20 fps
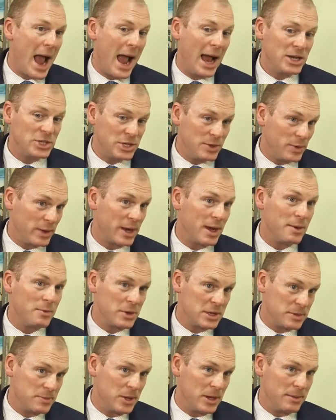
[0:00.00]
Actually, what I
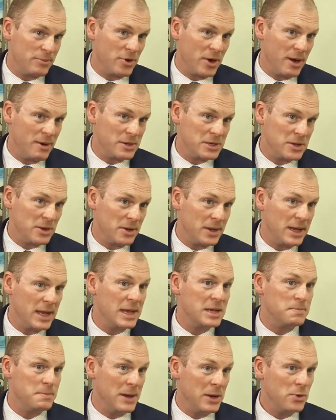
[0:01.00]
want to put the priority on
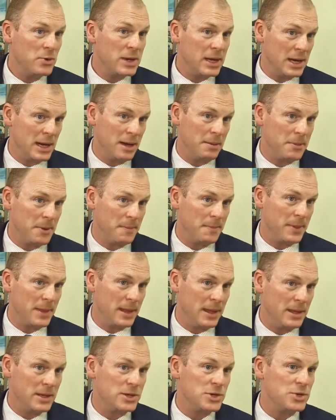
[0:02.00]
is building up
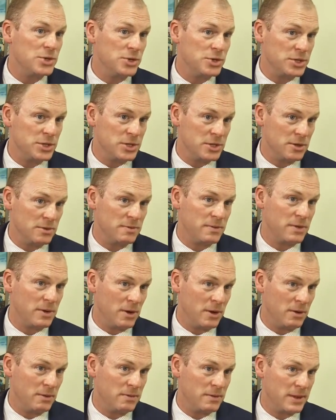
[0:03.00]
the institutions
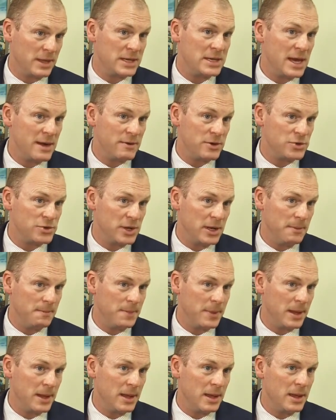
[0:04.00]
of the territory
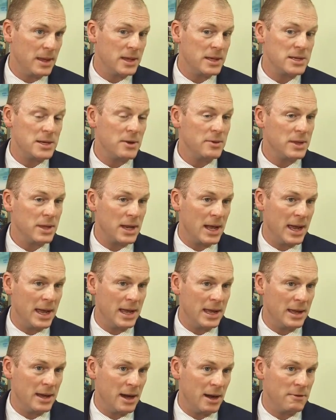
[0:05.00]
so that
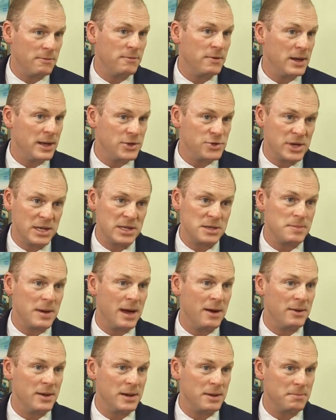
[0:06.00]
they are fully
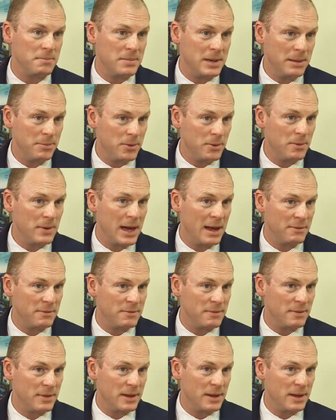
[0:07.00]
transparent. People
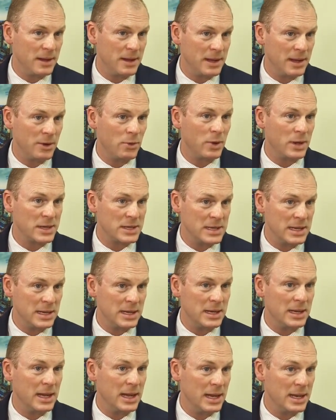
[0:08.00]
have
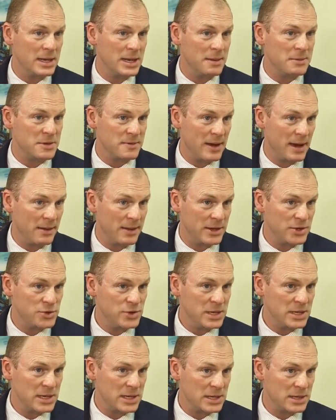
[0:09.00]
equality in terms of how they're
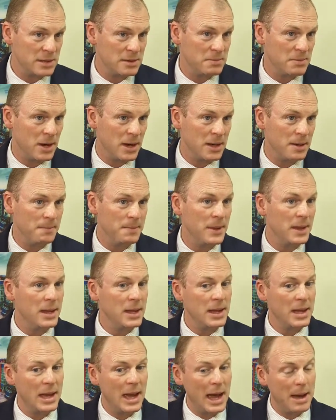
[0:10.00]
treated by them,
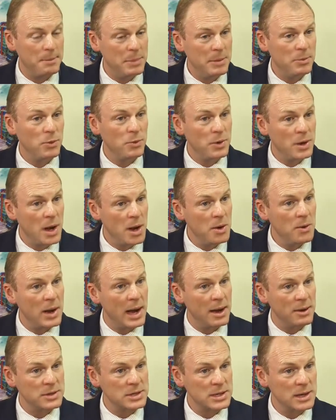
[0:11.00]
and people know
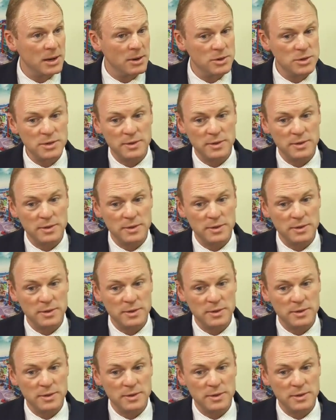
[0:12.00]
how to go.